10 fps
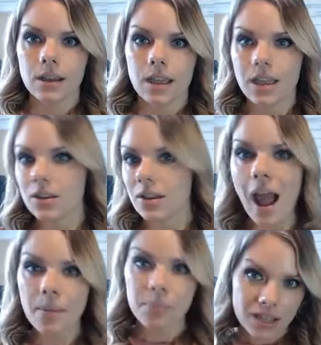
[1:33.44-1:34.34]
It
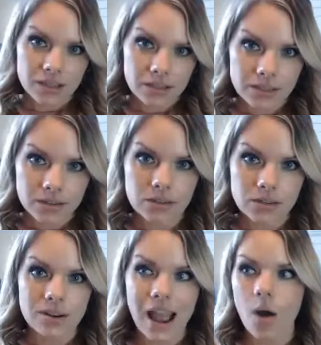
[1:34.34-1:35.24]
happens. So
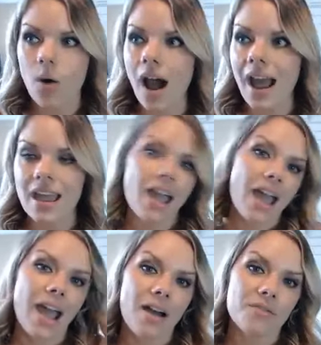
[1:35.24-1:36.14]
now I
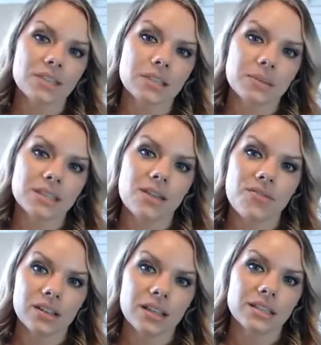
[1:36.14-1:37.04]
have
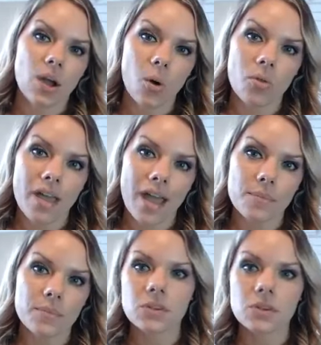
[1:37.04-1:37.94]
specifically told
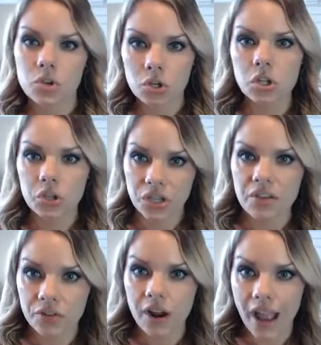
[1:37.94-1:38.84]
them, so you're
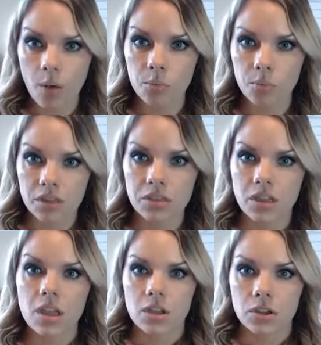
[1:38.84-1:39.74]
looking for help with
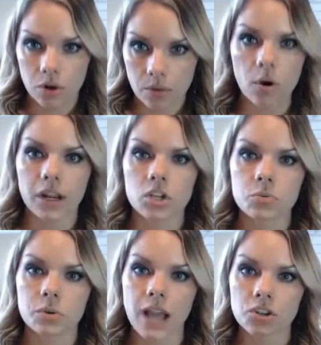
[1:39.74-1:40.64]
your mortgage
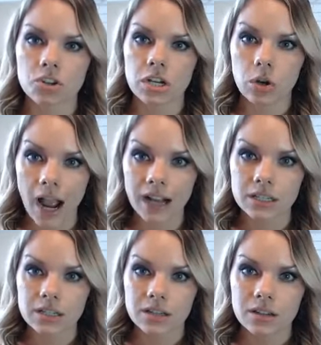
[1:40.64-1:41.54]
protection,
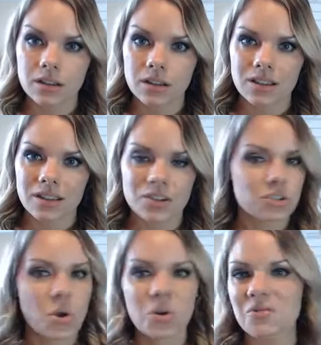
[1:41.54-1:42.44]
correct?
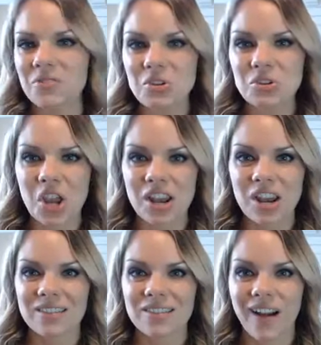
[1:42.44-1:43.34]
There's no confusion,
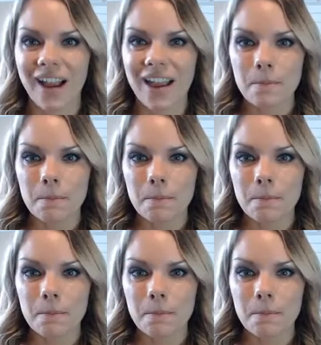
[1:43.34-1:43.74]
right?